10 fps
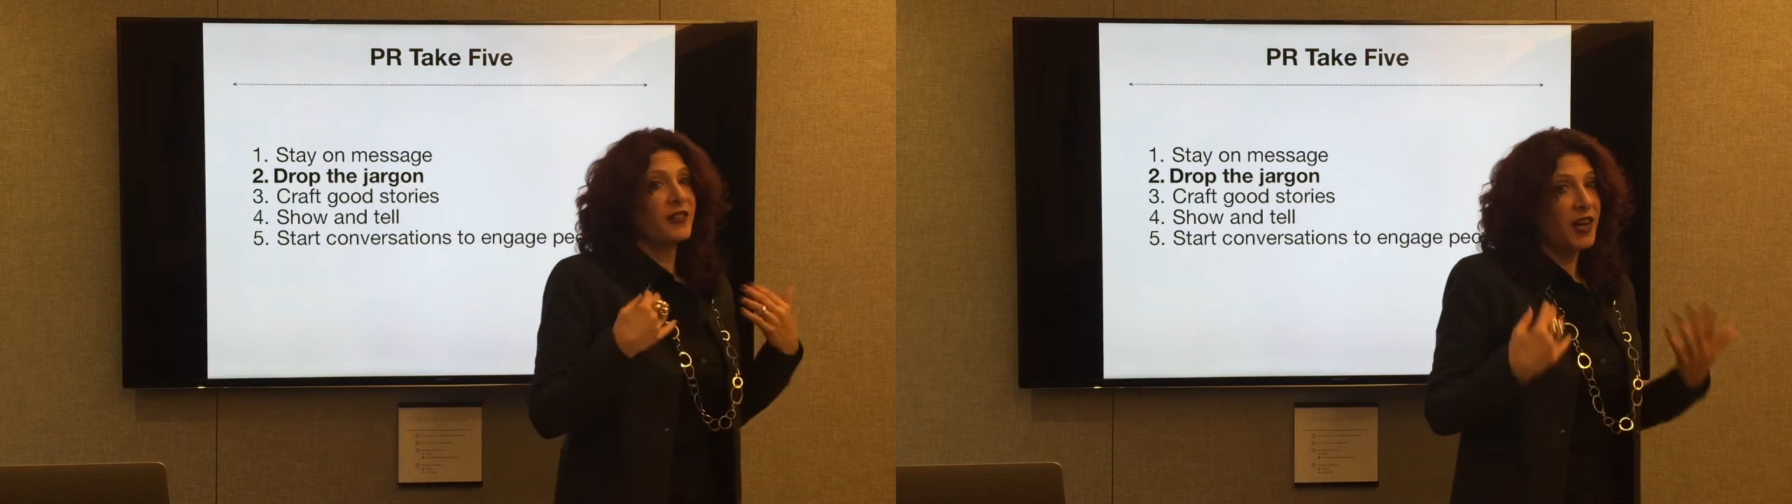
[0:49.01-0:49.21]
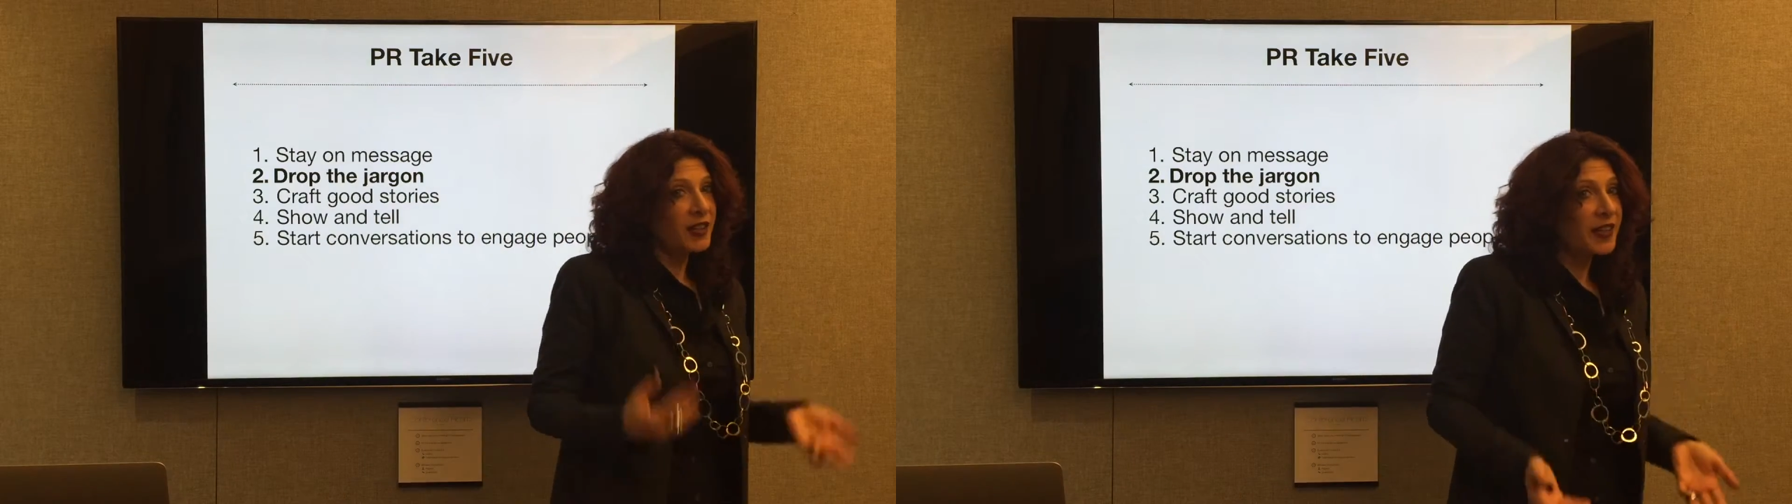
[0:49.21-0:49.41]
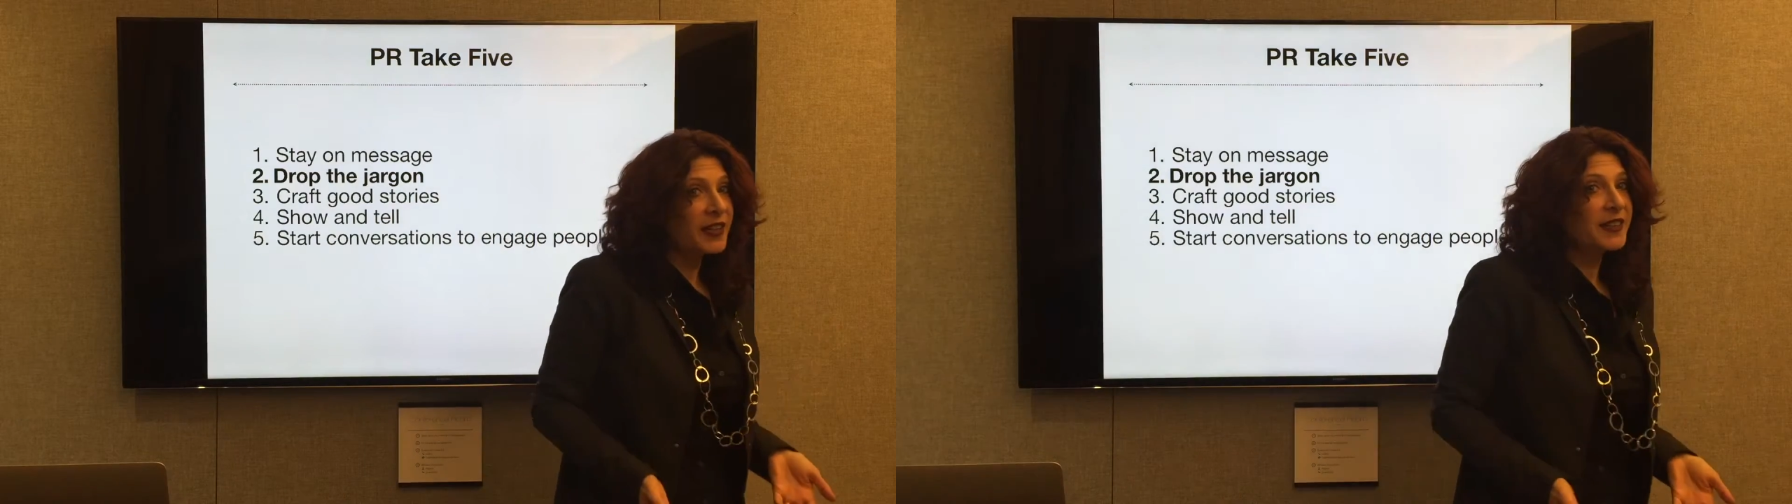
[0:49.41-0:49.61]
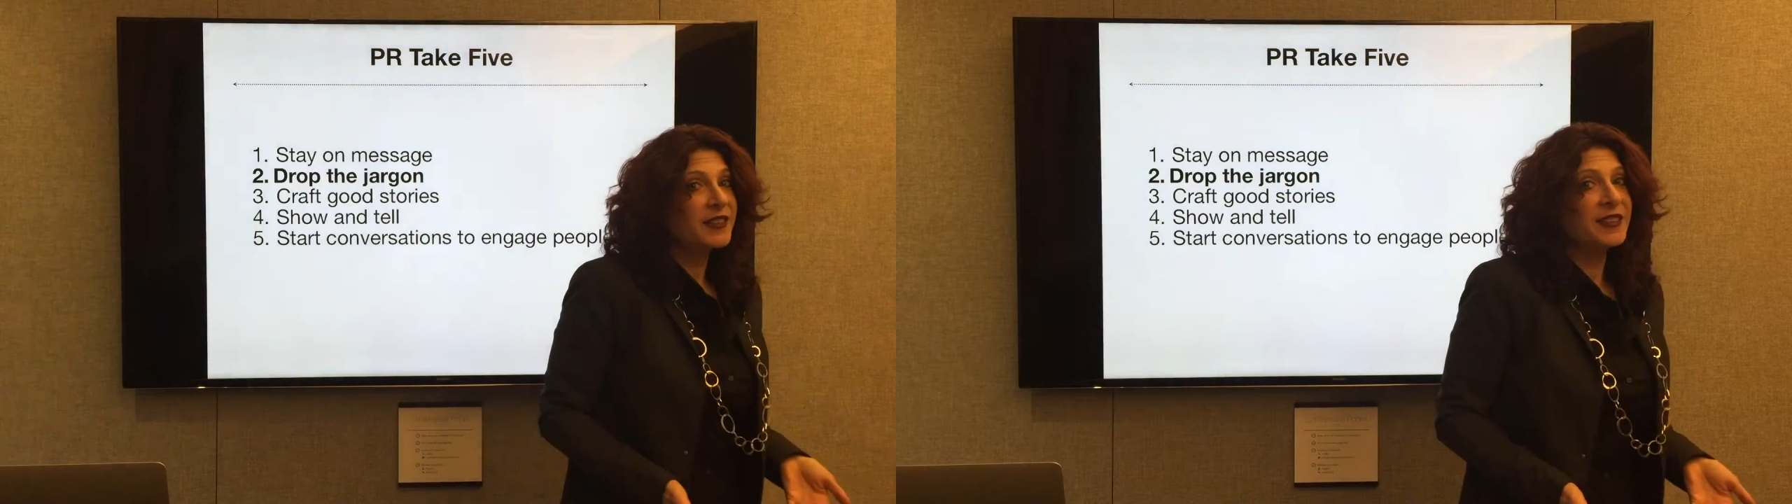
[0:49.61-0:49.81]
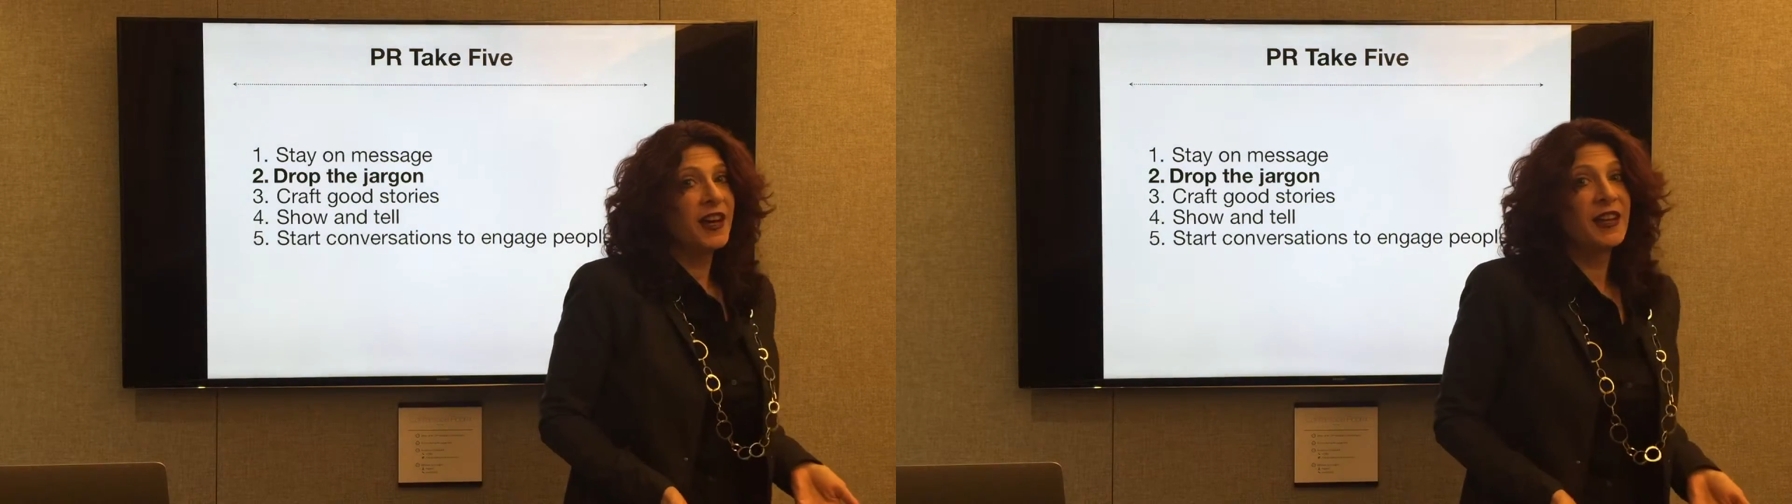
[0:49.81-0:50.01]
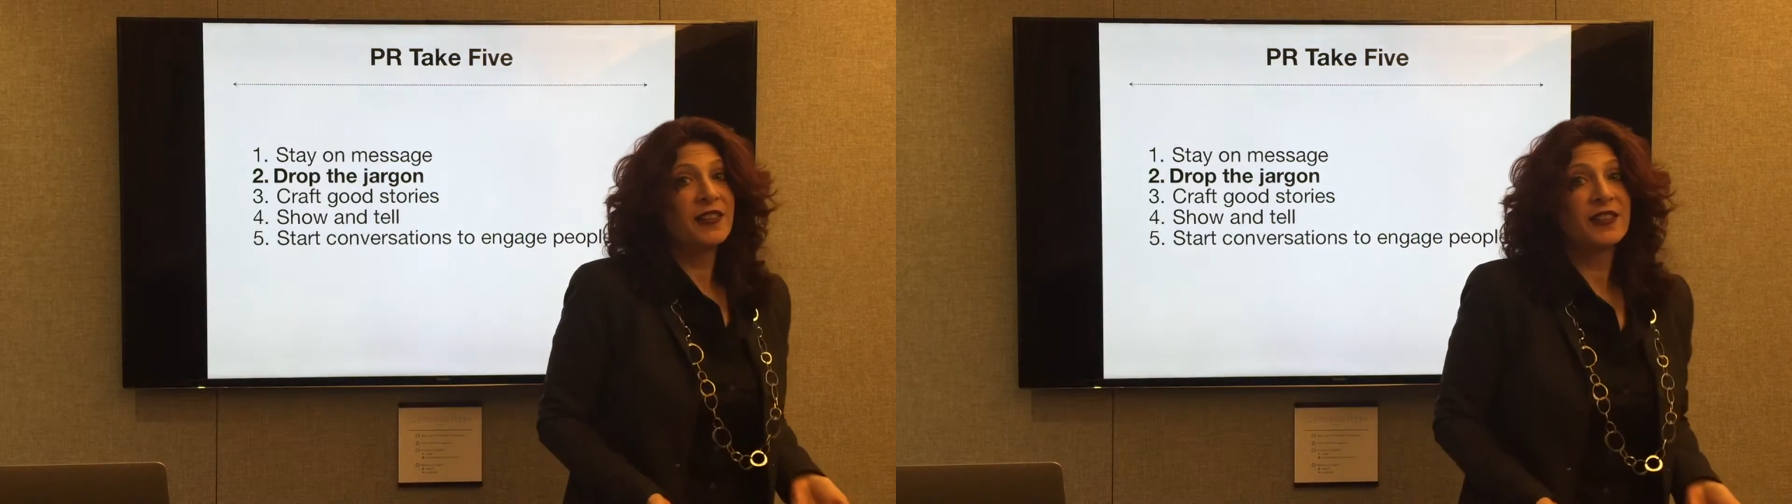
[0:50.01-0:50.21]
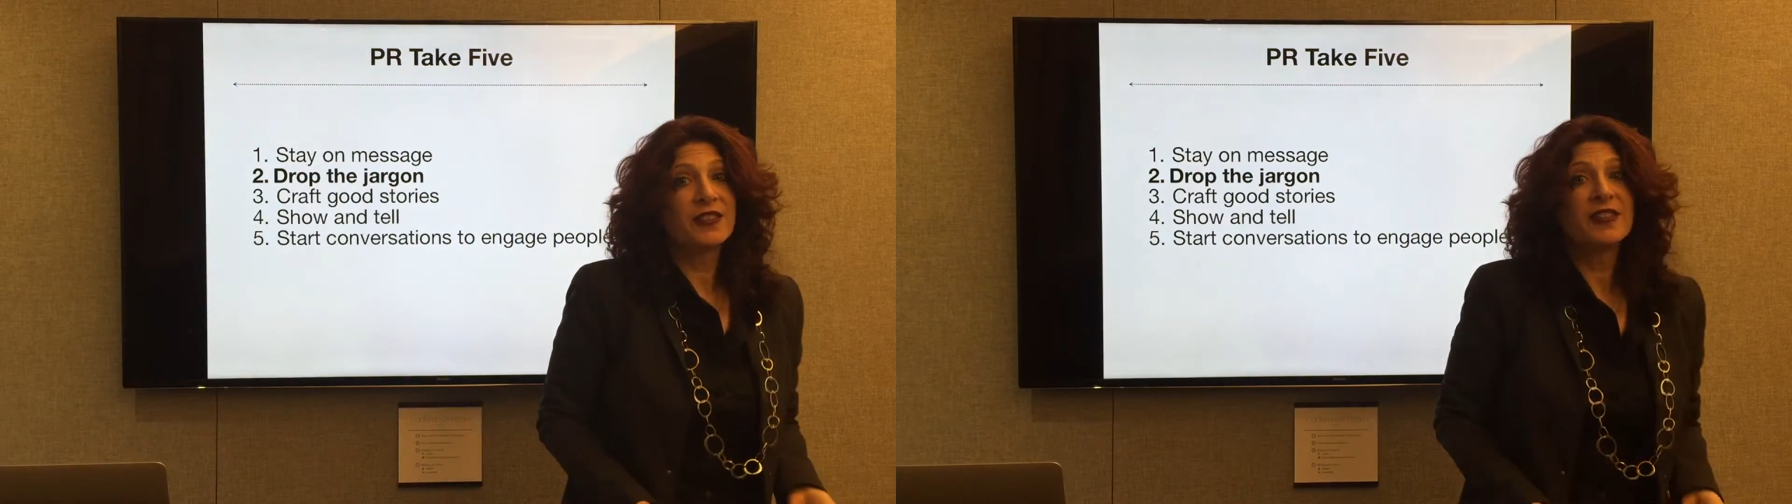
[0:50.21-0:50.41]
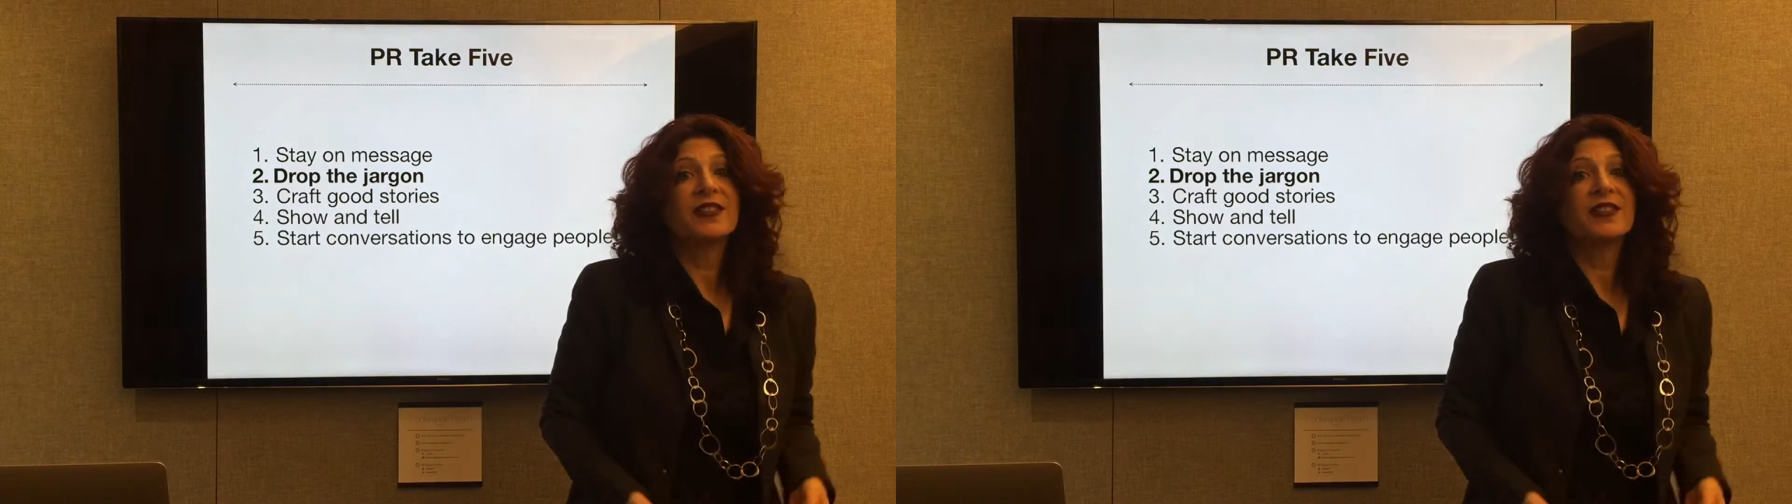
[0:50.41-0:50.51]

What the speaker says: not lighting designers,